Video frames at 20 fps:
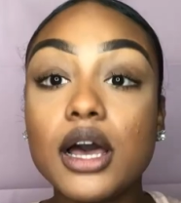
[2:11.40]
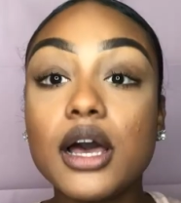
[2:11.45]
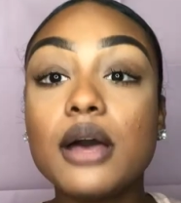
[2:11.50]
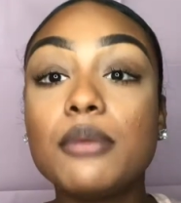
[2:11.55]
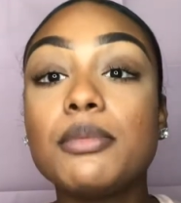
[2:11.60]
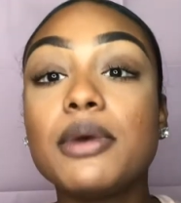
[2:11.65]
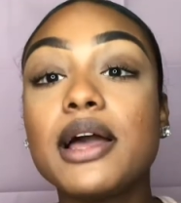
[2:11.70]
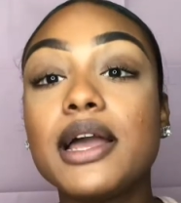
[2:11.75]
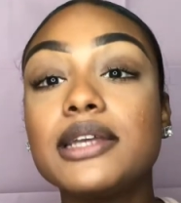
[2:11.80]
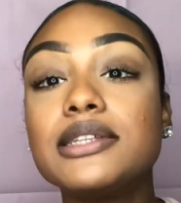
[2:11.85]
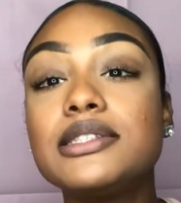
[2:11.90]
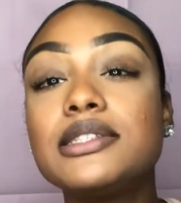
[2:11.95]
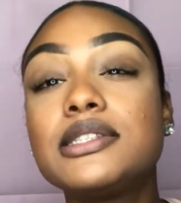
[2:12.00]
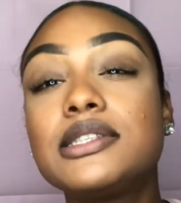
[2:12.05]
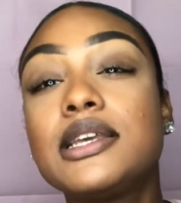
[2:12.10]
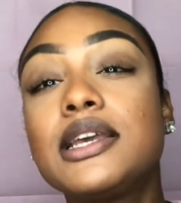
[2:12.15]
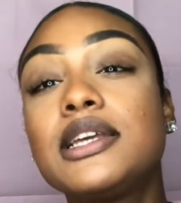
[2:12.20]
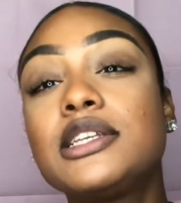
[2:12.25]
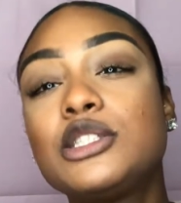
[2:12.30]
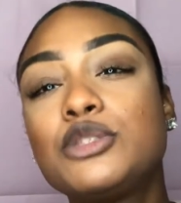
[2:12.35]
Um, I'd
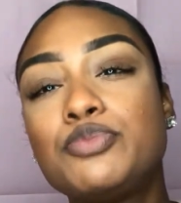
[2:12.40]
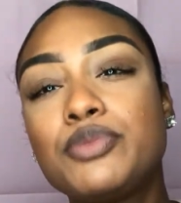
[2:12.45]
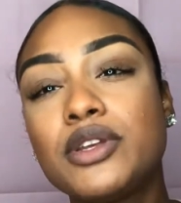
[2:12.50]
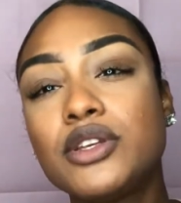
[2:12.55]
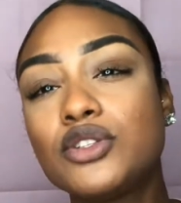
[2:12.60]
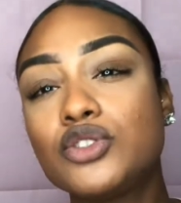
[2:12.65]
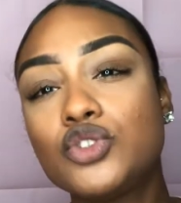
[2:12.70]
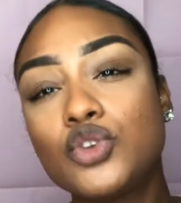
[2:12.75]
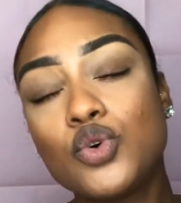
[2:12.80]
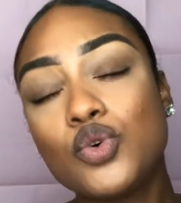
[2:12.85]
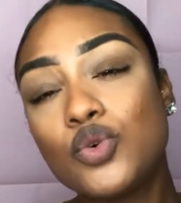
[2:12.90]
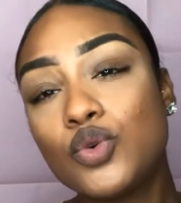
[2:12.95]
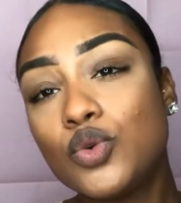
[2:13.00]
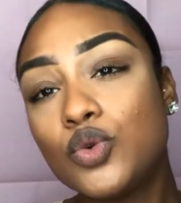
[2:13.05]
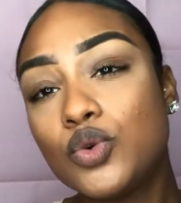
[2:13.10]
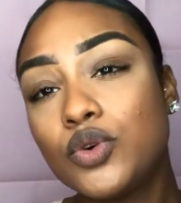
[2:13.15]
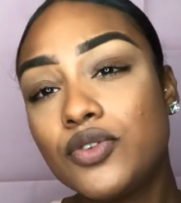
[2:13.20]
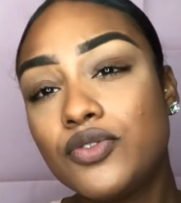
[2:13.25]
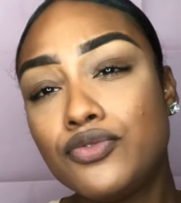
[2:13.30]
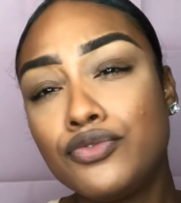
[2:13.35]
say I spent a
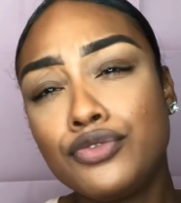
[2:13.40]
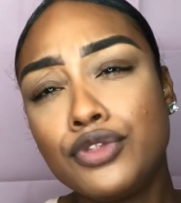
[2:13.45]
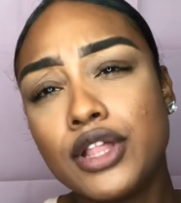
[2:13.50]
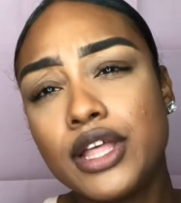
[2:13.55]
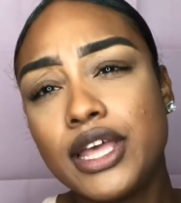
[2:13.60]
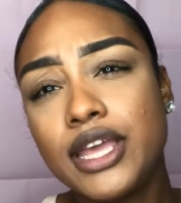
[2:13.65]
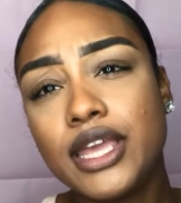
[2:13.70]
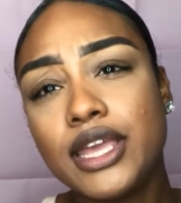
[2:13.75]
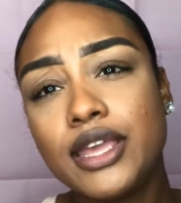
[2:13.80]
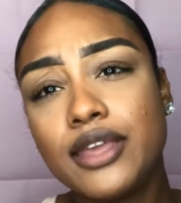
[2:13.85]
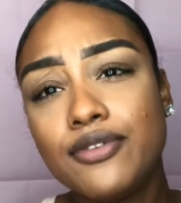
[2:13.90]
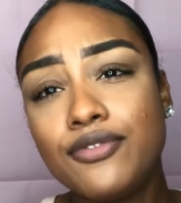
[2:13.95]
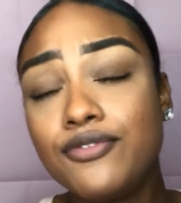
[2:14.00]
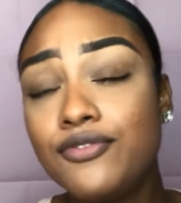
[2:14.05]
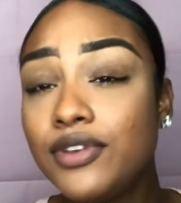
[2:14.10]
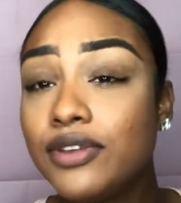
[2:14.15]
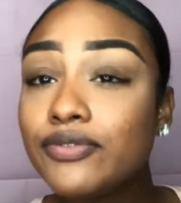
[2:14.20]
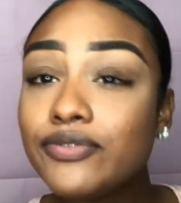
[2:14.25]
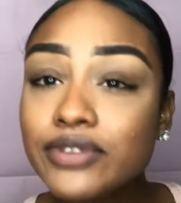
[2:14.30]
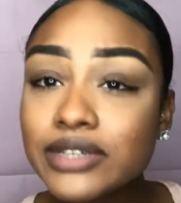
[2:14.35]
total of like
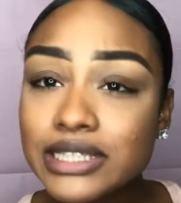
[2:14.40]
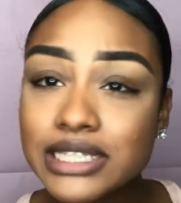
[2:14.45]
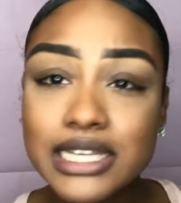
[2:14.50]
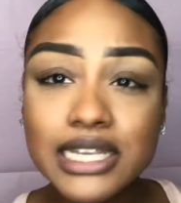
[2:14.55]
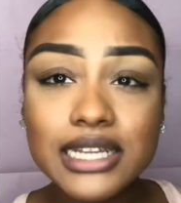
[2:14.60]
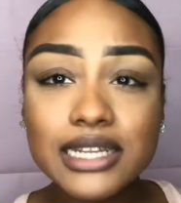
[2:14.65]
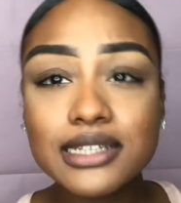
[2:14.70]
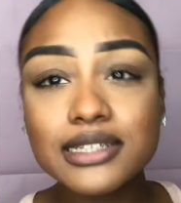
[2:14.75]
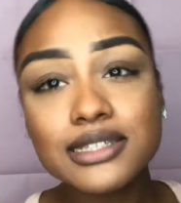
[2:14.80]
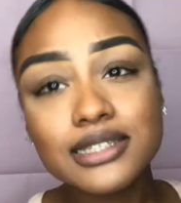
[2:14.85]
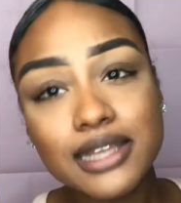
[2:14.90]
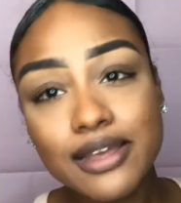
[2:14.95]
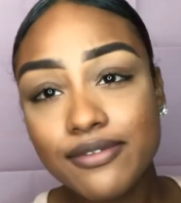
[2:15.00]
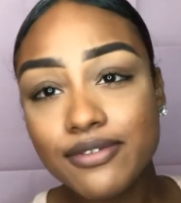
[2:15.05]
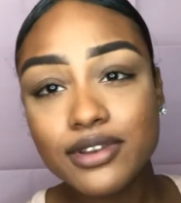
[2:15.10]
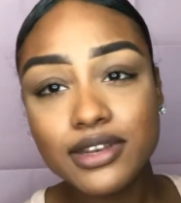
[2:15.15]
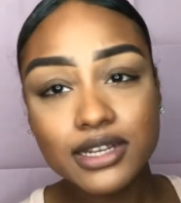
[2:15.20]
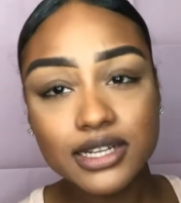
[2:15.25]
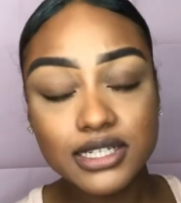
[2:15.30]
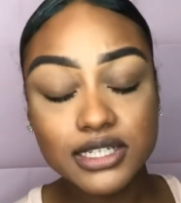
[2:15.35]
50 to
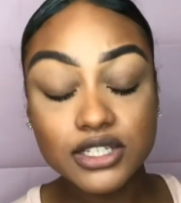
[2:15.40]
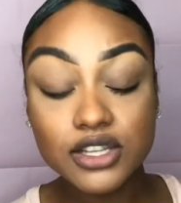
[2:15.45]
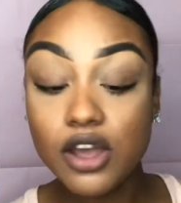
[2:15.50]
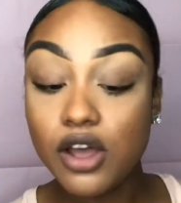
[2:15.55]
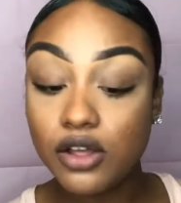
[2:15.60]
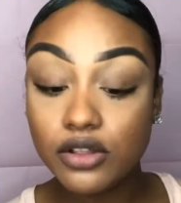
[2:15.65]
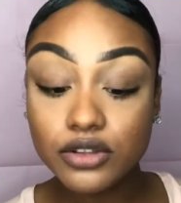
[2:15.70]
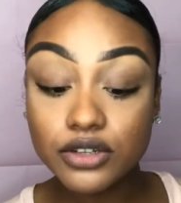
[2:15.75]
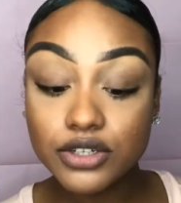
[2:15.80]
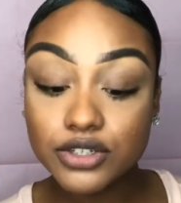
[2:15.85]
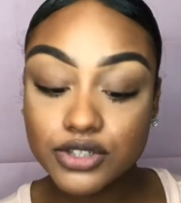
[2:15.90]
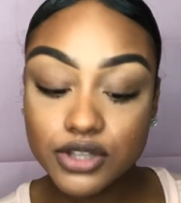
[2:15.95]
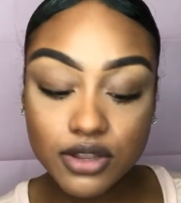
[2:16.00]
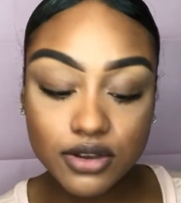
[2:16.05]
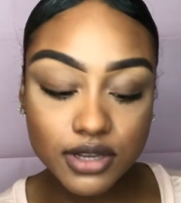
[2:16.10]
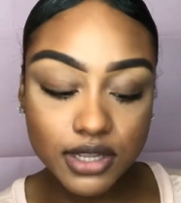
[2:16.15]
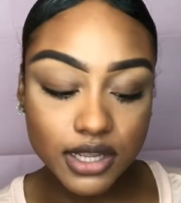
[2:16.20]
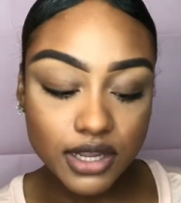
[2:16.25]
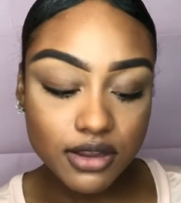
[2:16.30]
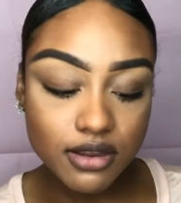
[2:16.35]
$70
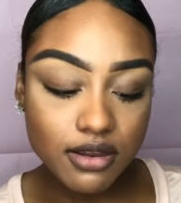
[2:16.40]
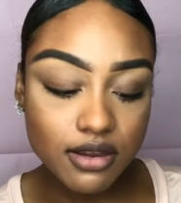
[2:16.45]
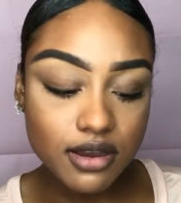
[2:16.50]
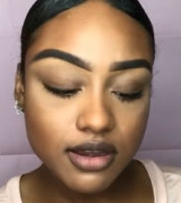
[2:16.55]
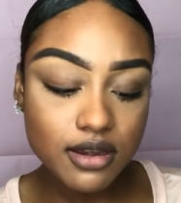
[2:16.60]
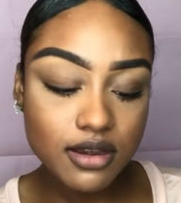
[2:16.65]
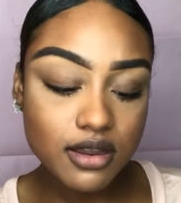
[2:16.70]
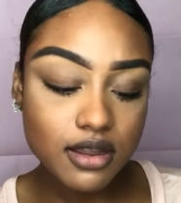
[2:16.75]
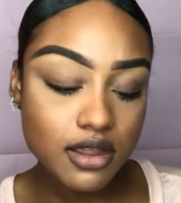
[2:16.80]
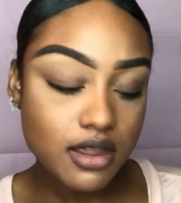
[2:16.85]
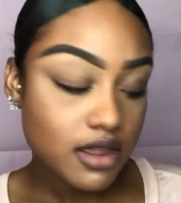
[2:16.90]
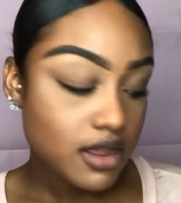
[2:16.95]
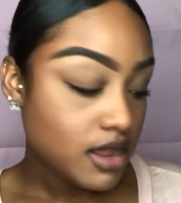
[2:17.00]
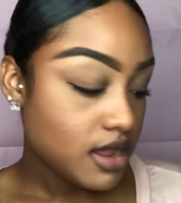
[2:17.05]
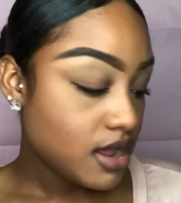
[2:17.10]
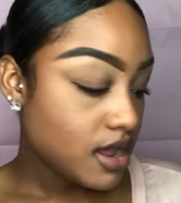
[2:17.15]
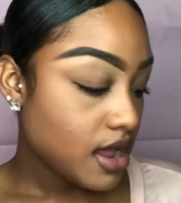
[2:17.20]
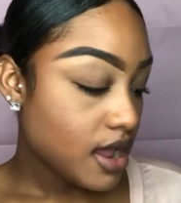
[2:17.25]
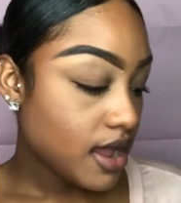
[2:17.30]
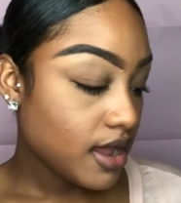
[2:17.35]
on here, and
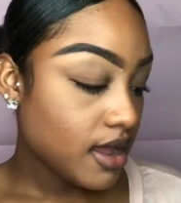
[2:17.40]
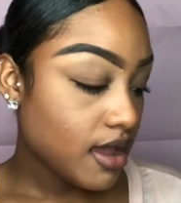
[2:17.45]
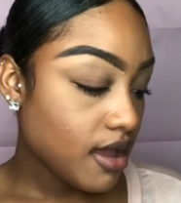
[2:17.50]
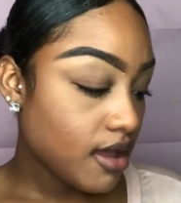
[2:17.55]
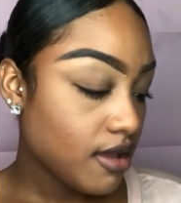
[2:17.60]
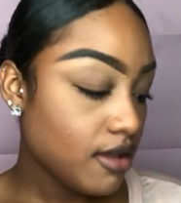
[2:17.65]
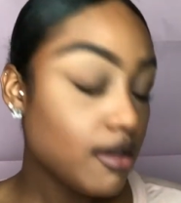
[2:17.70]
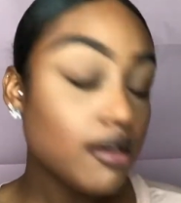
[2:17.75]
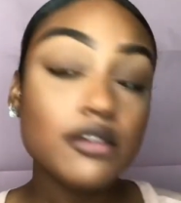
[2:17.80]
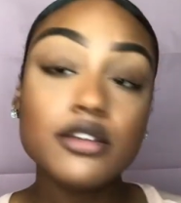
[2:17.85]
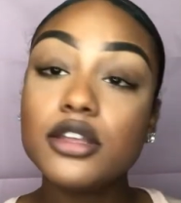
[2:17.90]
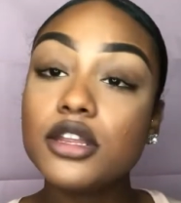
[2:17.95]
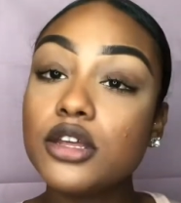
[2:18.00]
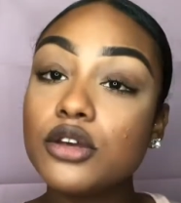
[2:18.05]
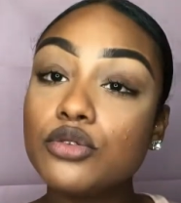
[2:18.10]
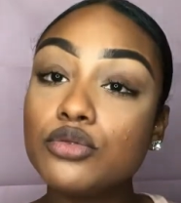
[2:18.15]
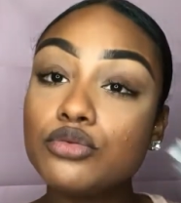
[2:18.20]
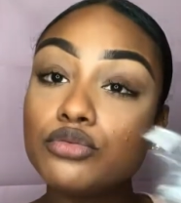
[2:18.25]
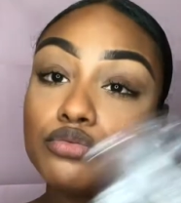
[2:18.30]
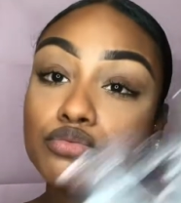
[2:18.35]
I got, you know,